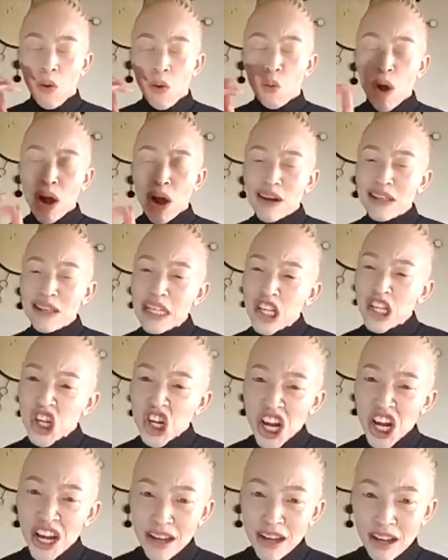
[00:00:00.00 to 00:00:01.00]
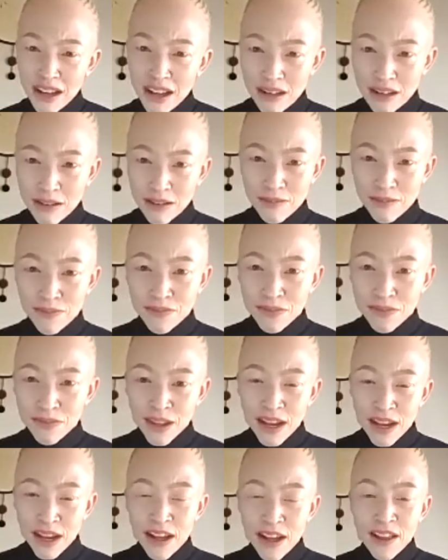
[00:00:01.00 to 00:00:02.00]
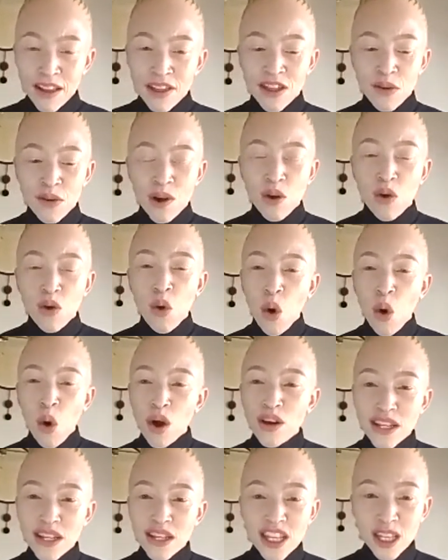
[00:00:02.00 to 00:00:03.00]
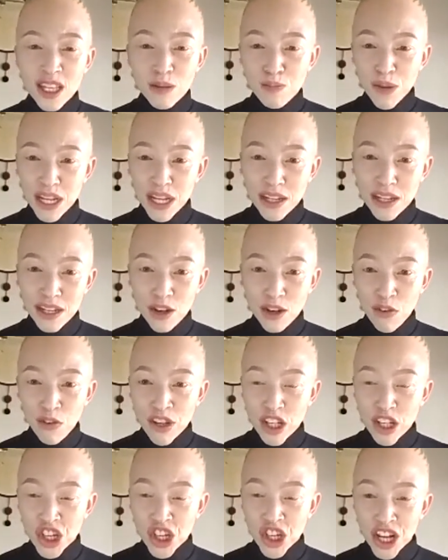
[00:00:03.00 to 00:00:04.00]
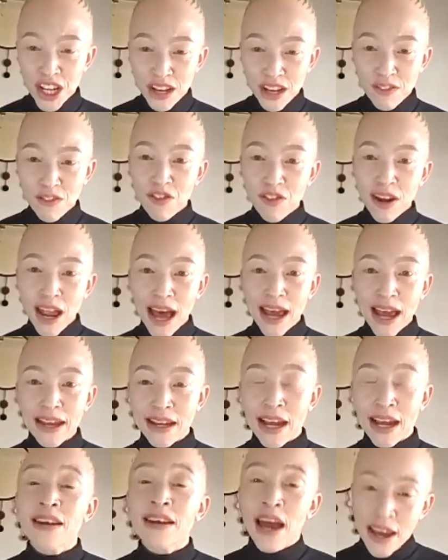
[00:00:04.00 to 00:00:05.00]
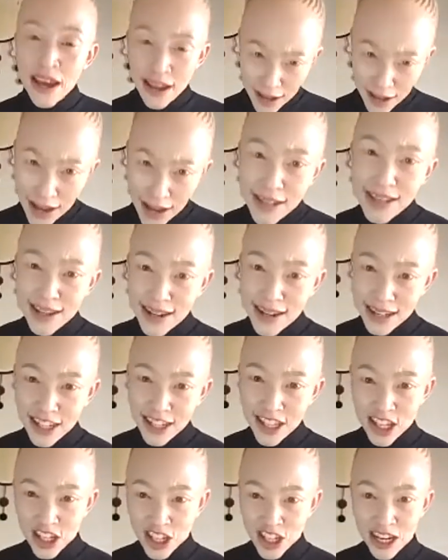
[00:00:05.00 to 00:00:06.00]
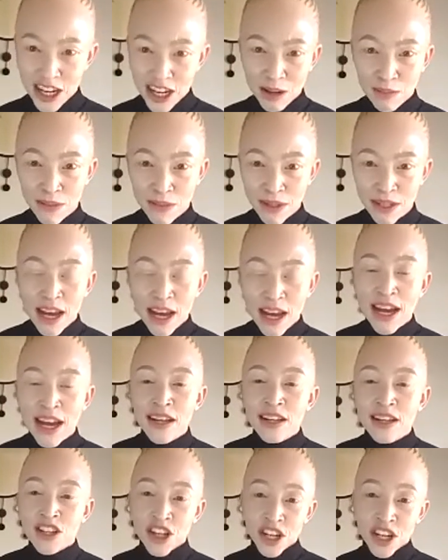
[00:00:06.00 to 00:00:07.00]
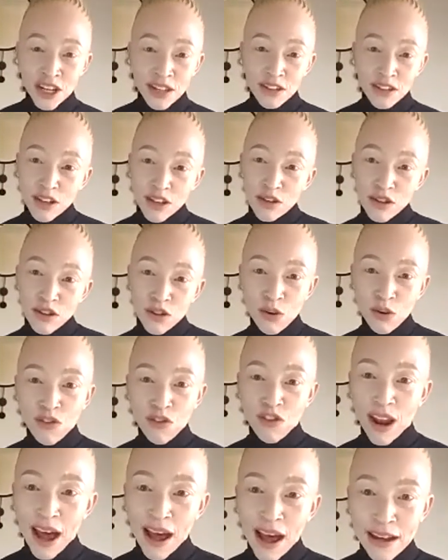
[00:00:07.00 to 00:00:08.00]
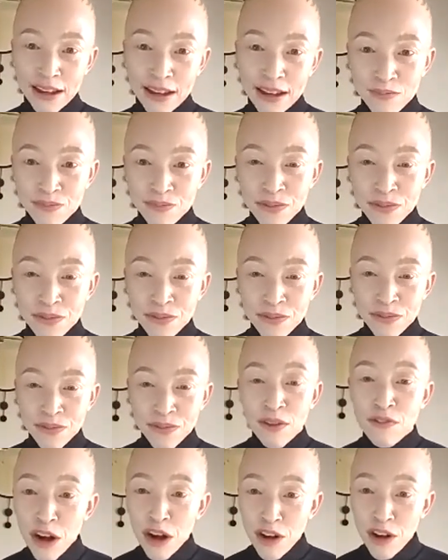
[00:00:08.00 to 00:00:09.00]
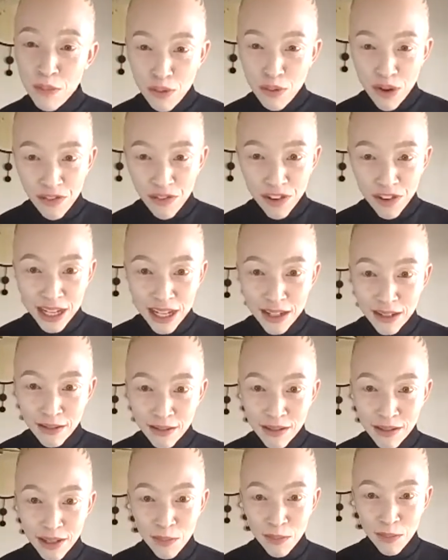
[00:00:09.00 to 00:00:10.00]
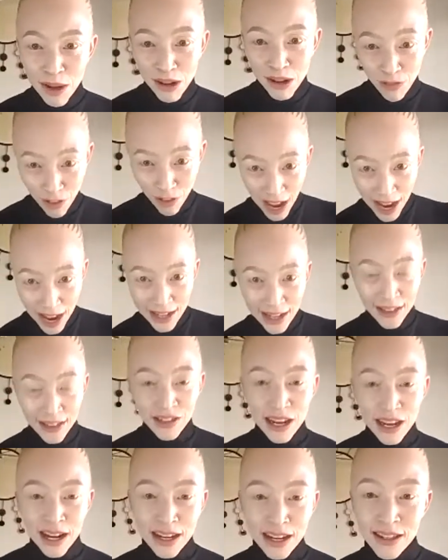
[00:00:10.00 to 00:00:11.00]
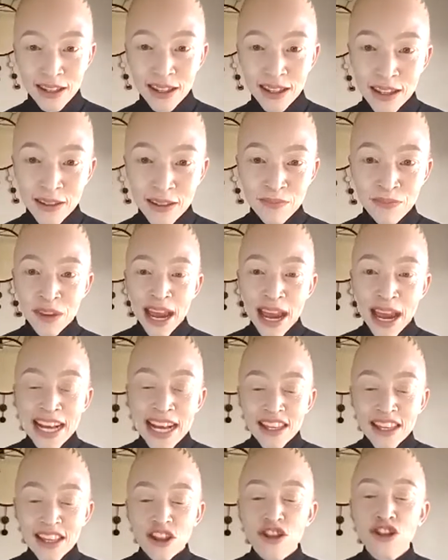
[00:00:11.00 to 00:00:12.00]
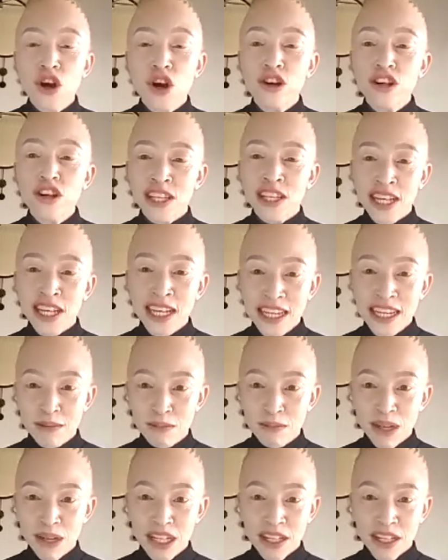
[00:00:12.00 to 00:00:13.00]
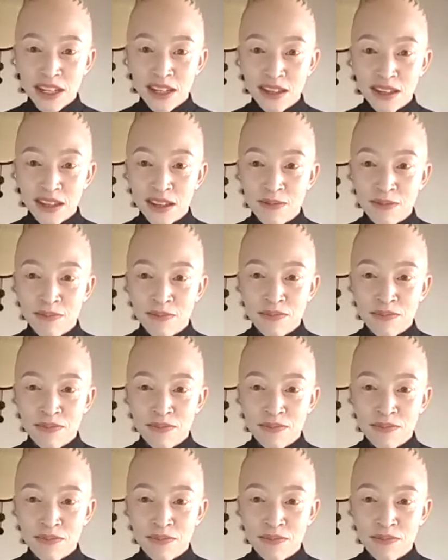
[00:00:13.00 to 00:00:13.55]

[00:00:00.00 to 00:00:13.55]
Whereas a chicken, the recorded speed of a chicken flying, and yes, ladies and gentlemen, chickens do fly, very briefly, but fly nonetheless, is 13 meters.